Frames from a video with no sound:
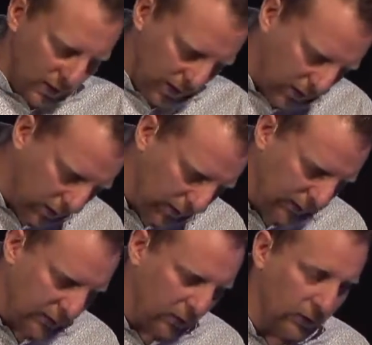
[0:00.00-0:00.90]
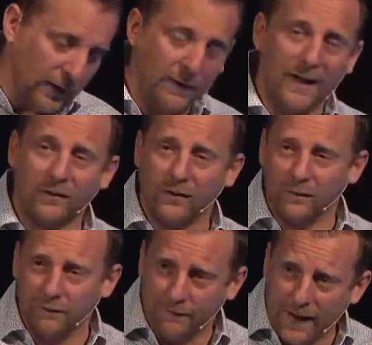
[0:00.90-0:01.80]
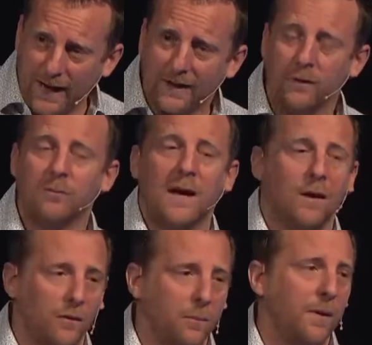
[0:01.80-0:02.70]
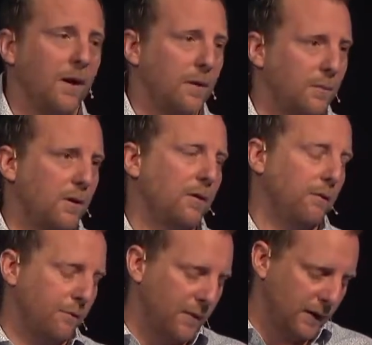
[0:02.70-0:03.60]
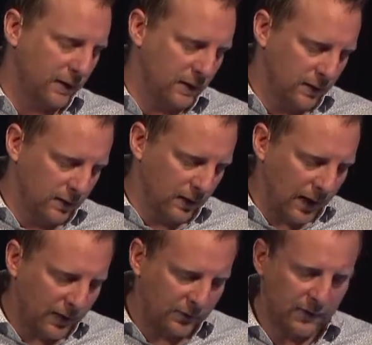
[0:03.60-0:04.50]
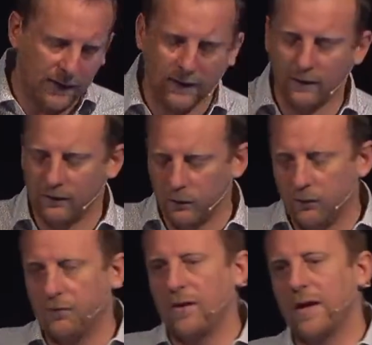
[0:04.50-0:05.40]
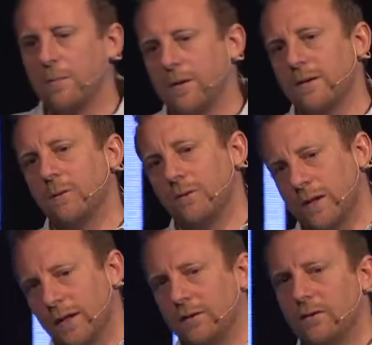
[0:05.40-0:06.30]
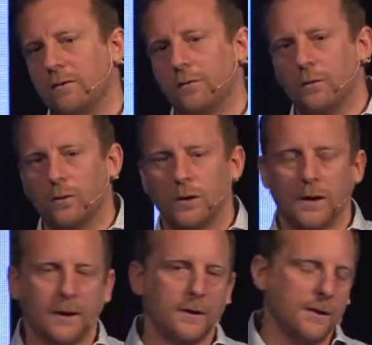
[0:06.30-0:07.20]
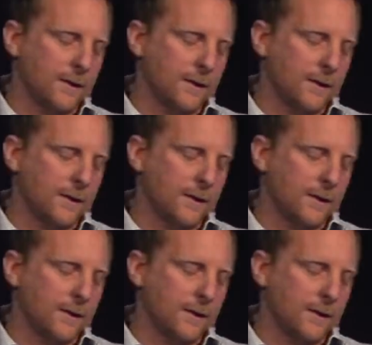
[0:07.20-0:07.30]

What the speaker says: I cleaned it all out. I actually vacuumed out the bottom of my gas tank because there was sediment that was getting into the fuel line,